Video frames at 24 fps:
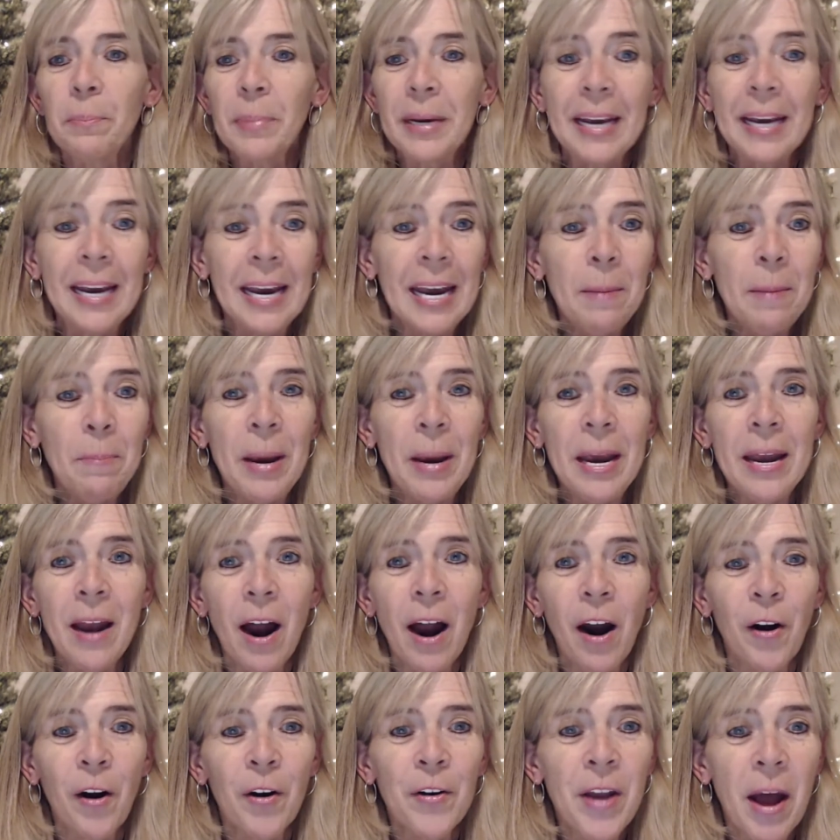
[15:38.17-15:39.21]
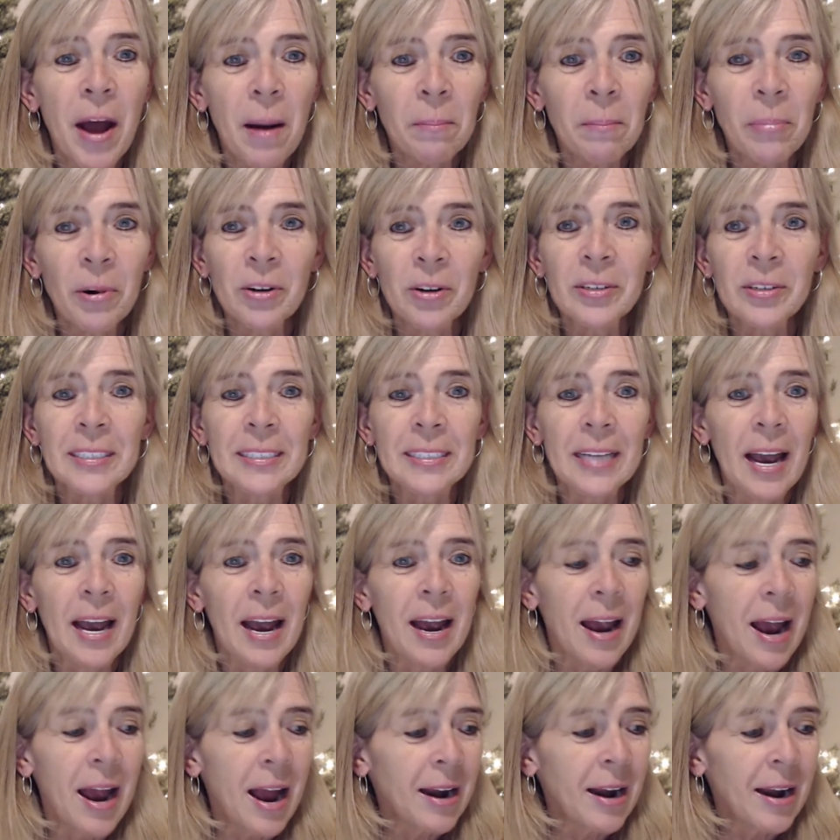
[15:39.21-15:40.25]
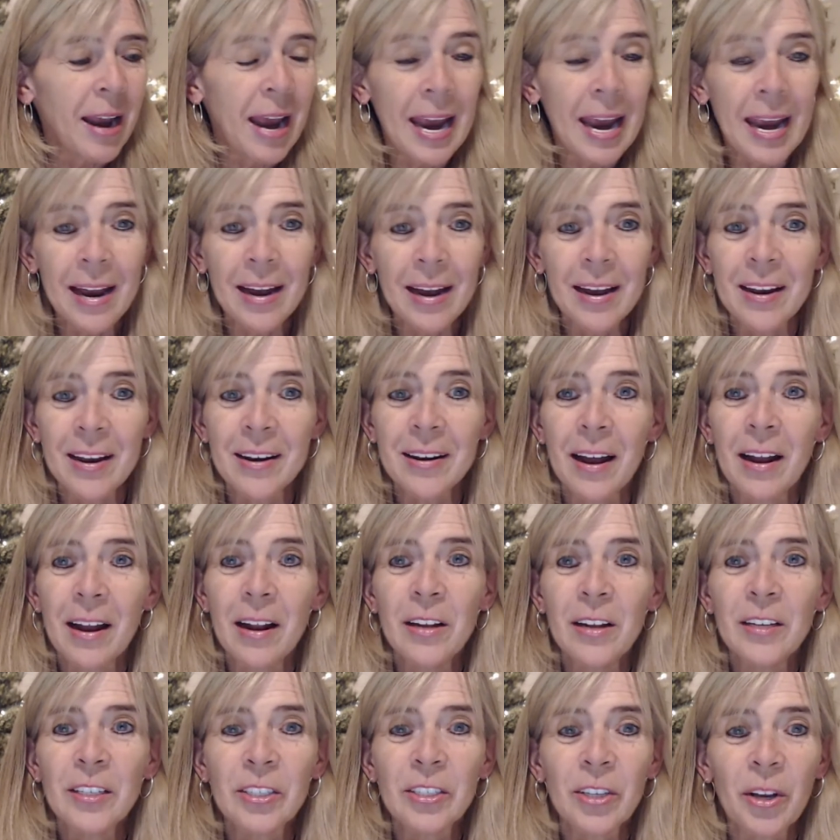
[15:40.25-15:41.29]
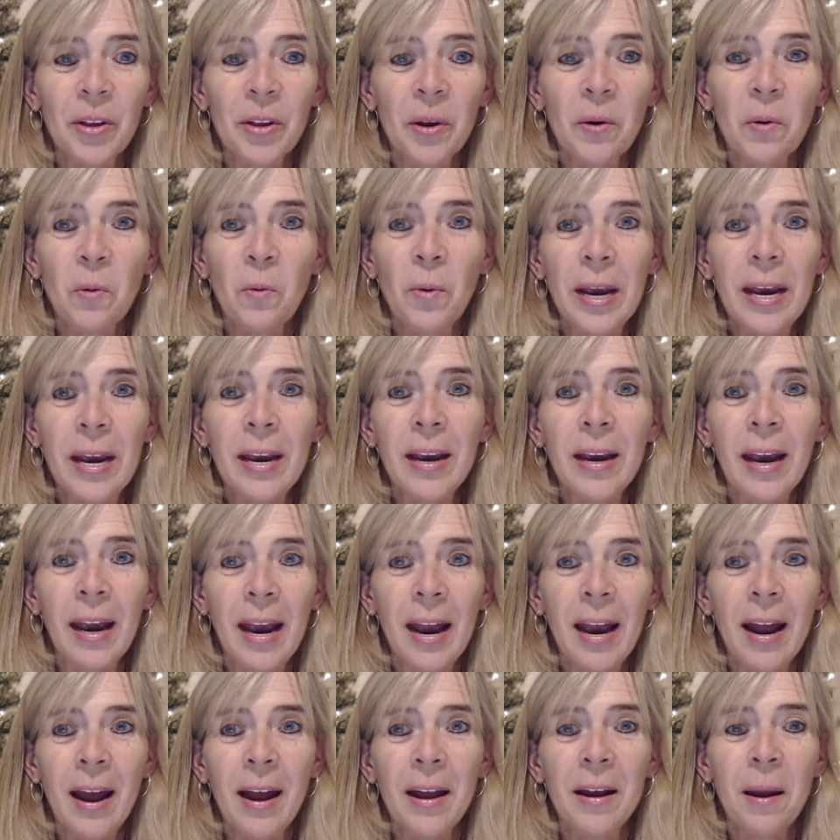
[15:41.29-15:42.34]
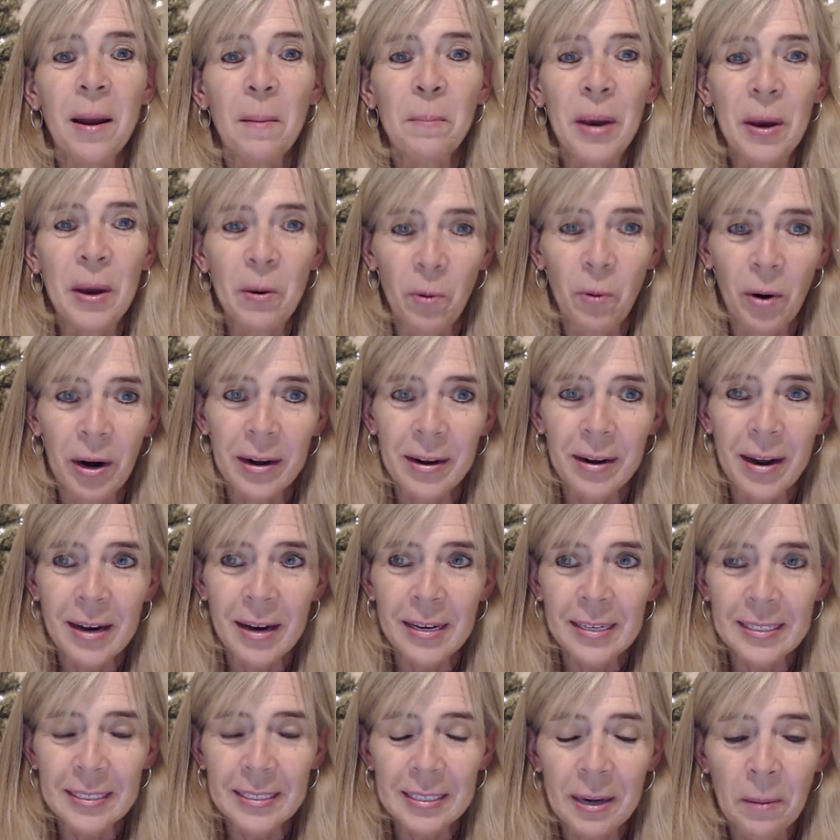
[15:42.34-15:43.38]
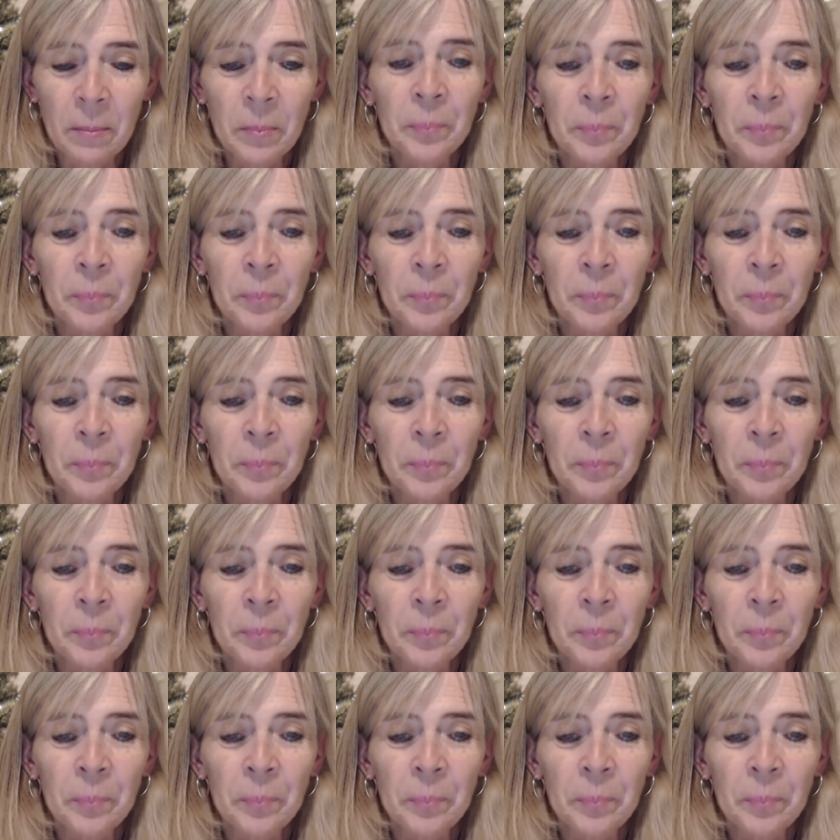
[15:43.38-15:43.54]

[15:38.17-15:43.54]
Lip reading: keeping our numbers at hand so that we can be organized.